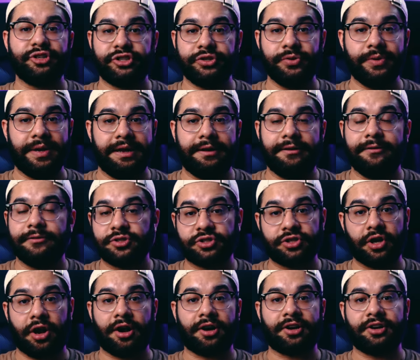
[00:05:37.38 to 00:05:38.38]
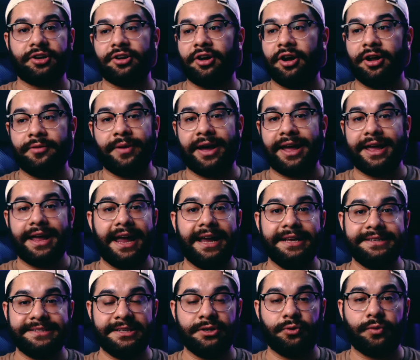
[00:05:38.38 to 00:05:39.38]
shooting soccer on my
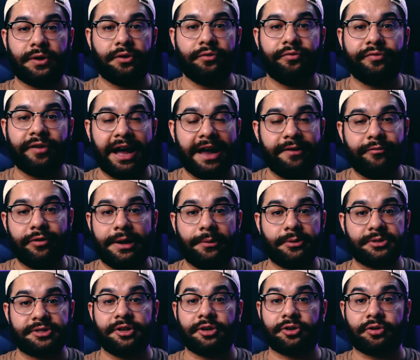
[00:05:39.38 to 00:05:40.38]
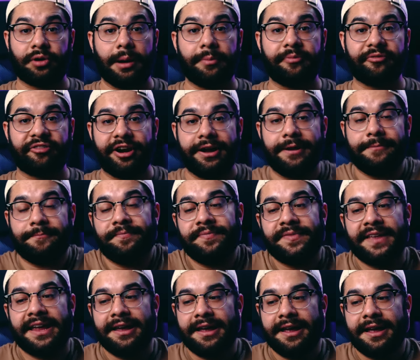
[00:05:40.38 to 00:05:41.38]
18 to 105 when I was on a crop frame
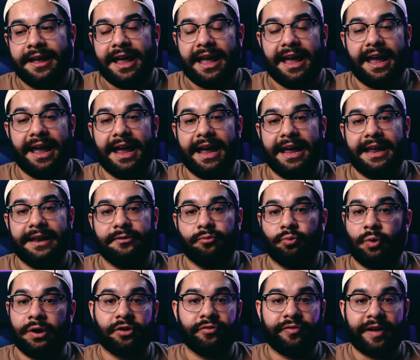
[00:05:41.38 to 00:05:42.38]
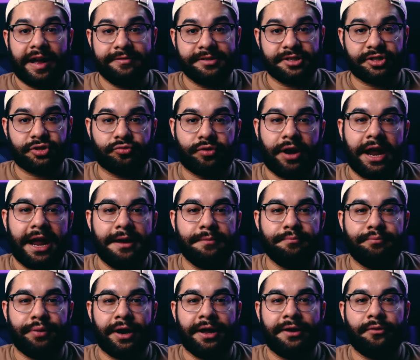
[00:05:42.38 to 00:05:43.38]
and 105 is
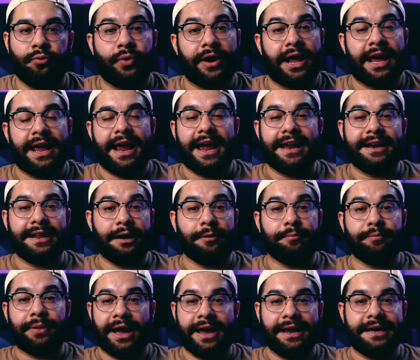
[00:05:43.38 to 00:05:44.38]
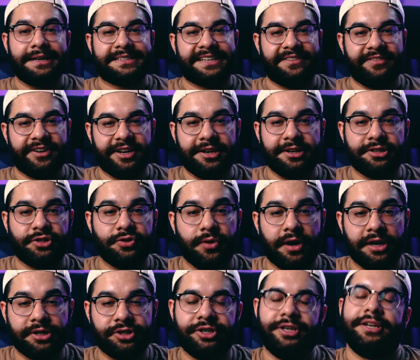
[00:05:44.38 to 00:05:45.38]
great, but when I ended up buying a 70 to
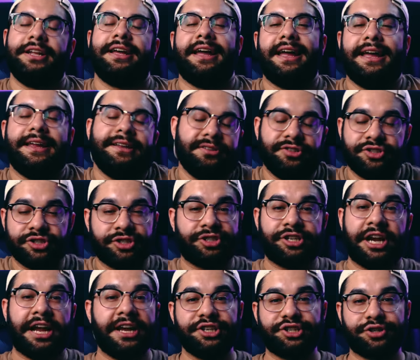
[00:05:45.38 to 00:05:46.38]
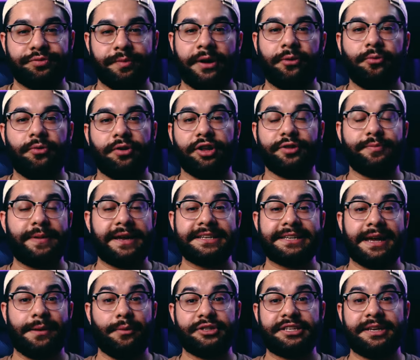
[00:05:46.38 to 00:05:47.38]
200, it just changed my world
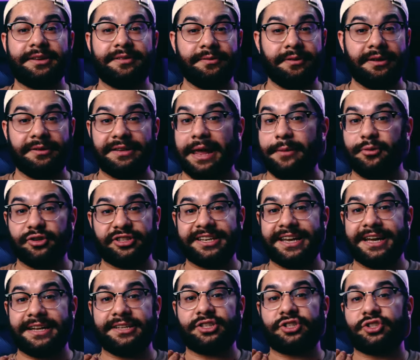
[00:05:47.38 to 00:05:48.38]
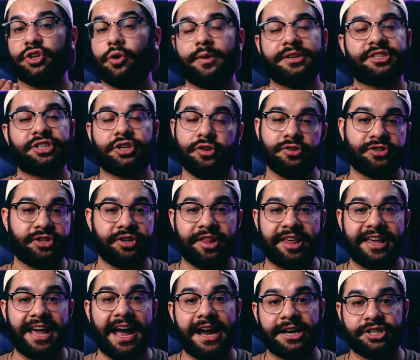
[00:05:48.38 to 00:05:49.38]
because I was able to get so much closer
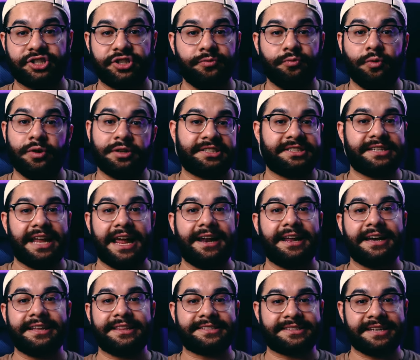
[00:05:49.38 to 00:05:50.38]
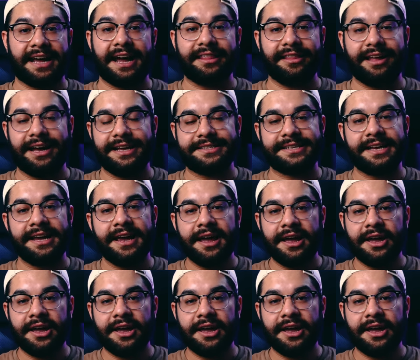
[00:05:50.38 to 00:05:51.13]
to the action while standing at the sidelines.